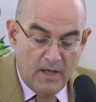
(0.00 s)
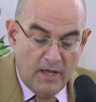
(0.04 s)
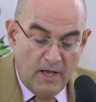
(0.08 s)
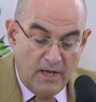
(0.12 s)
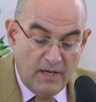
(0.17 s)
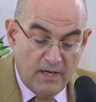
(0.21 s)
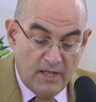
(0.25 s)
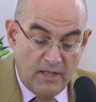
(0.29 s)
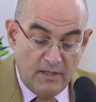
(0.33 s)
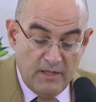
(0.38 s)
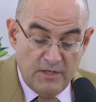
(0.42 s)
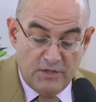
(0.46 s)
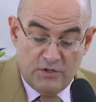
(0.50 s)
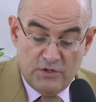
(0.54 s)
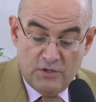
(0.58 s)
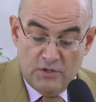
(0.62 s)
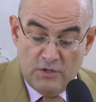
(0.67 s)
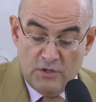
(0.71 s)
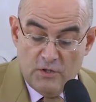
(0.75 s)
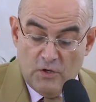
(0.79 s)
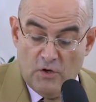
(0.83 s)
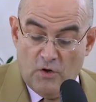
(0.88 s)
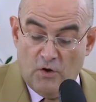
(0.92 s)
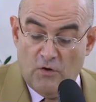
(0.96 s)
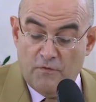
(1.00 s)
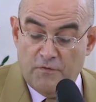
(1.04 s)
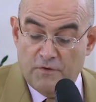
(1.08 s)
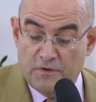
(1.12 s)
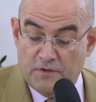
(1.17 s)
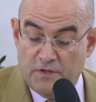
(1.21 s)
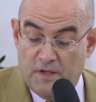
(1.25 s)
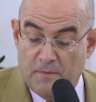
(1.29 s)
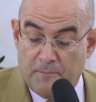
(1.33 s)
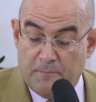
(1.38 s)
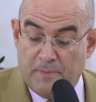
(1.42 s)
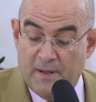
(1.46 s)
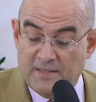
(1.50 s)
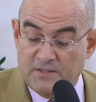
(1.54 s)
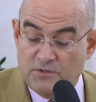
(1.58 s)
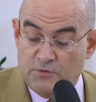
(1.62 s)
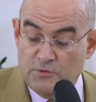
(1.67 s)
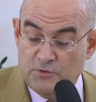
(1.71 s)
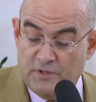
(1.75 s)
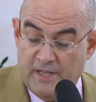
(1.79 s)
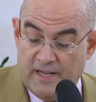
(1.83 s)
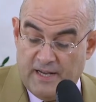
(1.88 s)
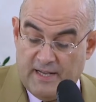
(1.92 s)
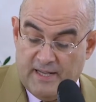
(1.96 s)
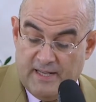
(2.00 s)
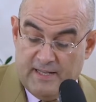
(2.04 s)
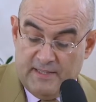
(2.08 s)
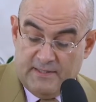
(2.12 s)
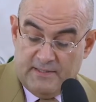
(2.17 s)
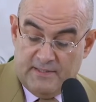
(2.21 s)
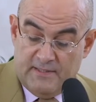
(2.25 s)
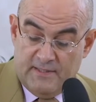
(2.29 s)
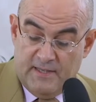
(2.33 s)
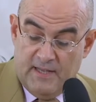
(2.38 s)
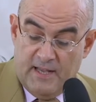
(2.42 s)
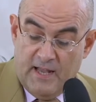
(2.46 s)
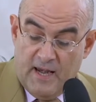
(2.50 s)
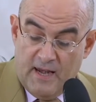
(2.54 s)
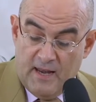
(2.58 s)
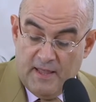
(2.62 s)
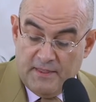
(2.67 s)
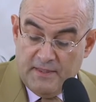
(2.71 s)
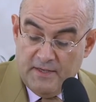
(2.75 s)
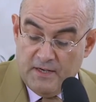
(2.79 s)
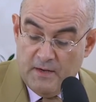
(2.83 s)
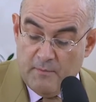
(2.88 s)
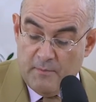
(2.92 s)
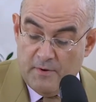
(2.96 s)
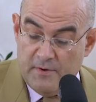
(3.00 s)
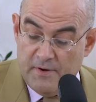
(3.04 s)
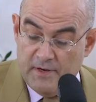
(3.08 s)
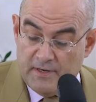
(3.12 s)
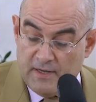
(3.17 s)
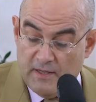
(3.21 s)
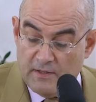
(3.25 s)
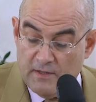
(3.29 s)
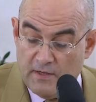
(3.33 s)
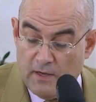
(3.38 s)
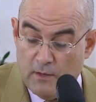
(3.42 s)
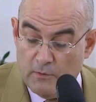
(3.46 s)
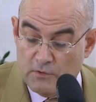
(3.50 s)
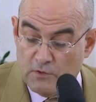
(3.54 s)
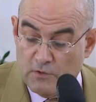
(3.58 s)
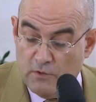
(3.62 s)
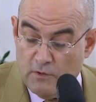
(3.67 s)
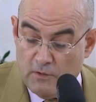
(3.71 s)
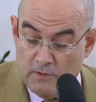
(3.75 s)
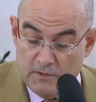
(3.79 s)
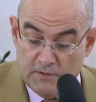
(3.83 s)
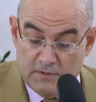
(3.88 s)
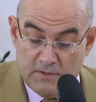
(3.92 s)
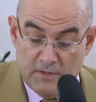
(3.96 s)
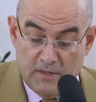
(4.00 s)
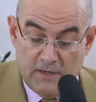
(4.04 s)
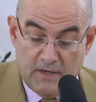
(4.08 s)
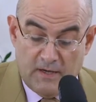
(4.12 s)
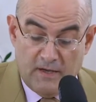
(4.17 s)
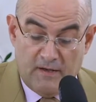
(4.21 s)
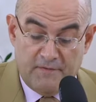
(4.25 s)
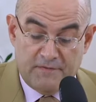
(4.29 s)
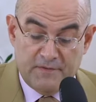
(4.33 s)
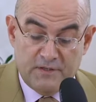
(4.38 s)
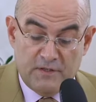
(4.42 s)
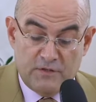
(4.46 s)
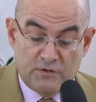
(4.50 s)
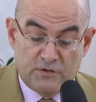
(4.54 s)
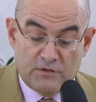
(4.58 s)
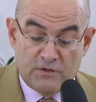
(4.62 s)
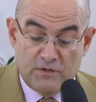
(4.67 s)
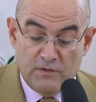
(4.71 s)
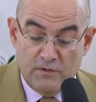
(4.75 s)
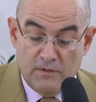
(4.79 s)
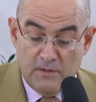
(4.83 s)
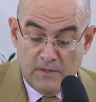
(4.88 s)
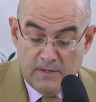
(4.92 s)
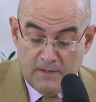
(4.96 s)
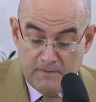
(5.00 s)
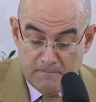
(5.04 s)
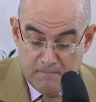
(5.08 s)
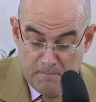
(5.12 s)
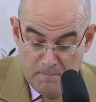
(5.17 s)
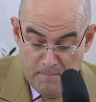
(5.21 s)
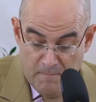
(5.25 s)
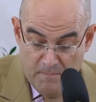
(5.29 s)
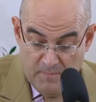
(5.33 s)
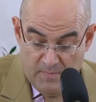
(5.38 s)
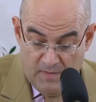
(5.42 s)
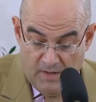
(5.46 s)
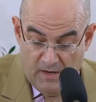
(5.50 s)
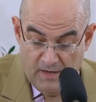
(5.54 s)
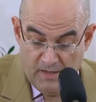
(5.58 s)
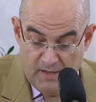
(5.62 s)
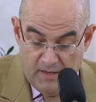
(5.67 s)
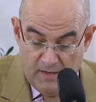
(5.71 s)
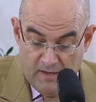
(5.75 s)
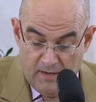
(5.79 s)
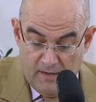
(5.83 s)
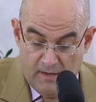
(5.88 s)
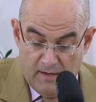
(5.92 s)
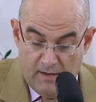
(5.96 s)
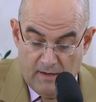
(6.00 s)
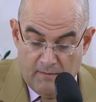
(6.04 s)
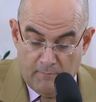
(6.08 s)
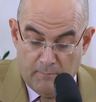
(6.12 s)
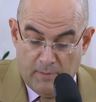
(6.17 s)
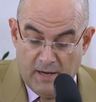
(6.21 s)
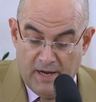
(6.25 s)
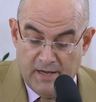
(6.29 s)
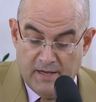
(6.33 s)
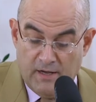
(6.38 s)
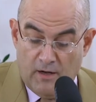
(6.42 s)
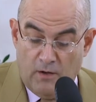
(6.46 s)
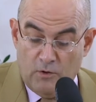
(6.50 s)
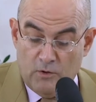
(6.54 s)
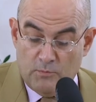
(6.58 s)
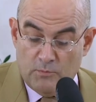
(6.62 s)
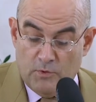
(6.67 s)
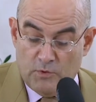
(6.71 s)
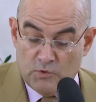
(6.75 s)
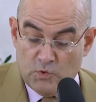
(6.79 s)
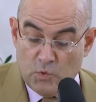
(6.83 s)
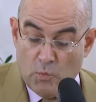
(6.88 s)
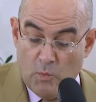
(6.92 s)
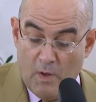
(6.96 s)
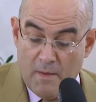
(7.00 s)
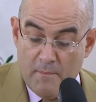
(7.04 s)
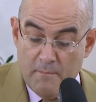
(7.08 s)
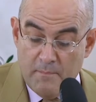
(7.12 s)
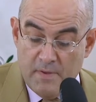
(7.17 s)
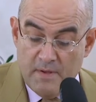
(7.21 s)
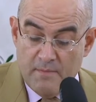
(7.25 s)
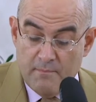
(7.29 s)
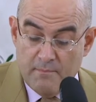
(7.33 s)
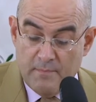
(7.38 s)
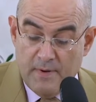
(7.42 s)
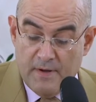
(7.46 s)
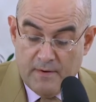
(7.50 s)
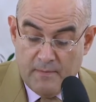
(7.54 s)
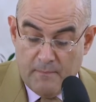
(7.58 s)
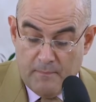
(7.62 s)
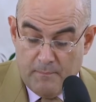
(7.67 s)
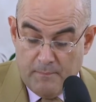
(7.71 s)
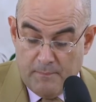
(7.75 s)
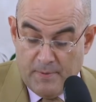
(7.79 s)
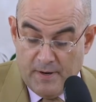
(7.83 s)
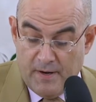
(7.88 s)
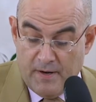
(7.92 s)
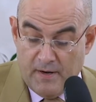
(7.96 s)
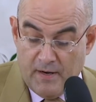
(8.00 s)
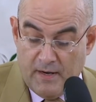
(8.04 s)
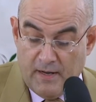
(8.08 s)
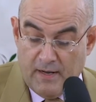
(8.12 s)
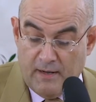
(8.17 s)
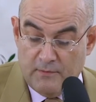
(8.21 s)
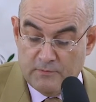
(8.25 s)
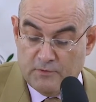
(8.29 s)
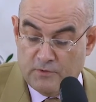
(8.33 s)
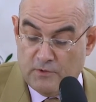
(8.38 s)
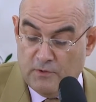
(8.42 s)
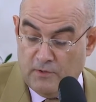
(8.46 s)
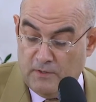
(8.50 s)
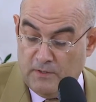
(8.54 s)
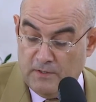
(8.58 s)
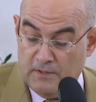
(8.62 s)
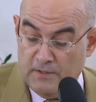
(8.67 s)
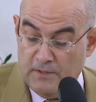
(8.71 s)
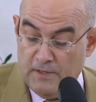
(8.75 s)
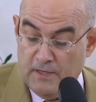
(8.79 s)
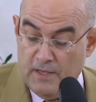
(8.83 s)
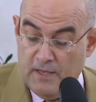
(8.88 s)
In addition, over the past 2 decades, Latin American households have shrunk by almost 1 member per household.